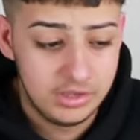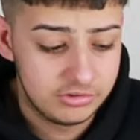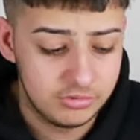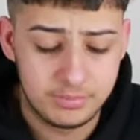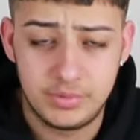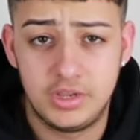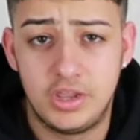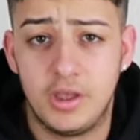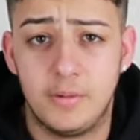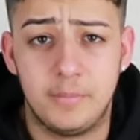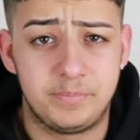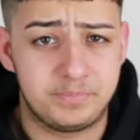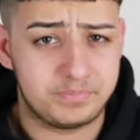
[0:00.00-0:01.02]
should be
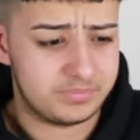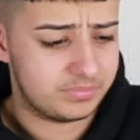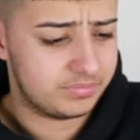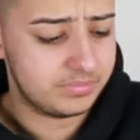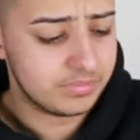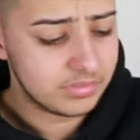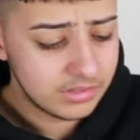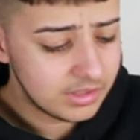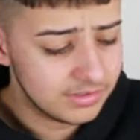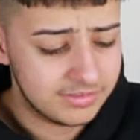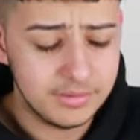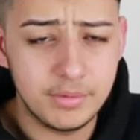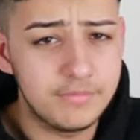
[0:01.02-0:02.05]

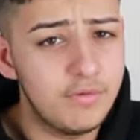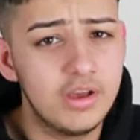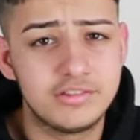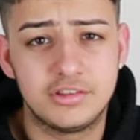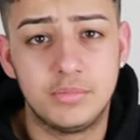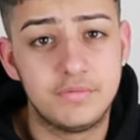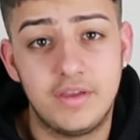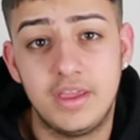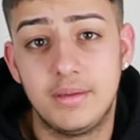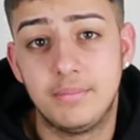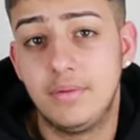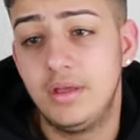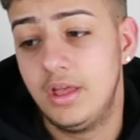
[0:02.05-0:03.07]
sympathising with
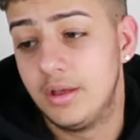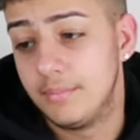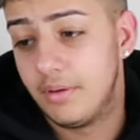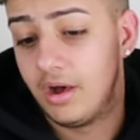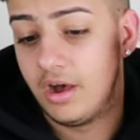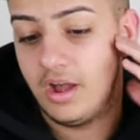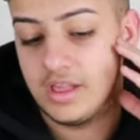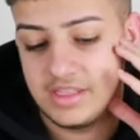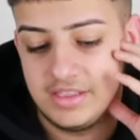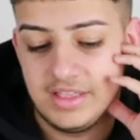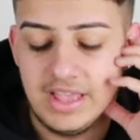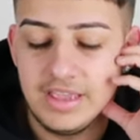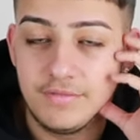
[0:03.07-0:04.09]
him. But
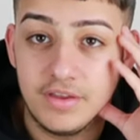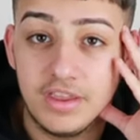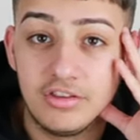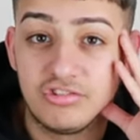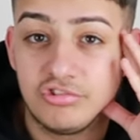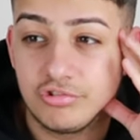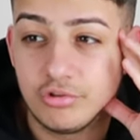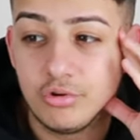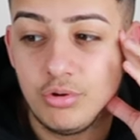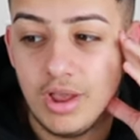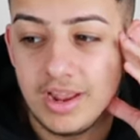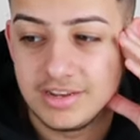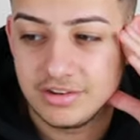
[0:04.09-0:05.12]
if it is
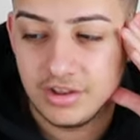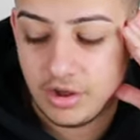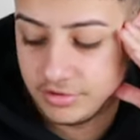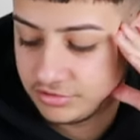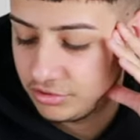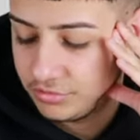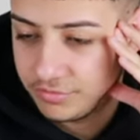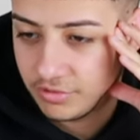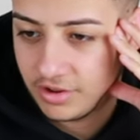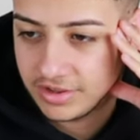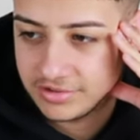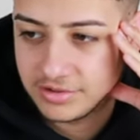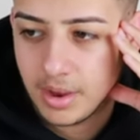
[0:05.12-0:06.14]
true, and I do feel
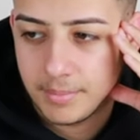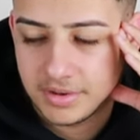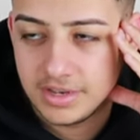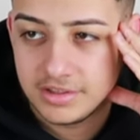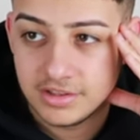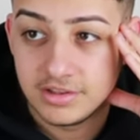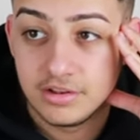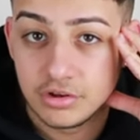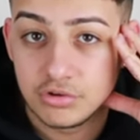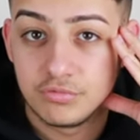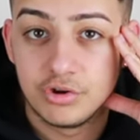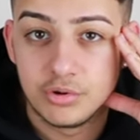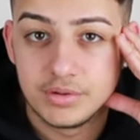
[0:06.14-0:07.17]
like, I mean, he did
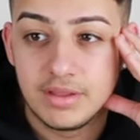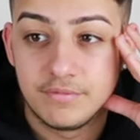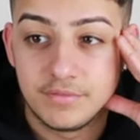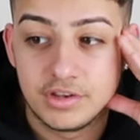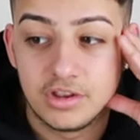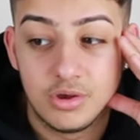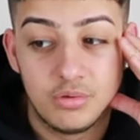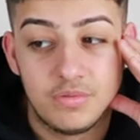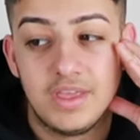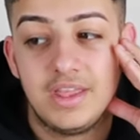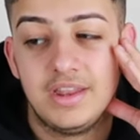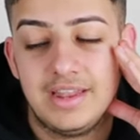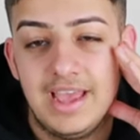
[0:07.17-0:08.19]
look real in that video,
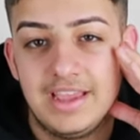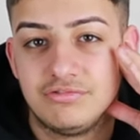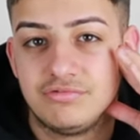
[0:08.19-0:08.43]
then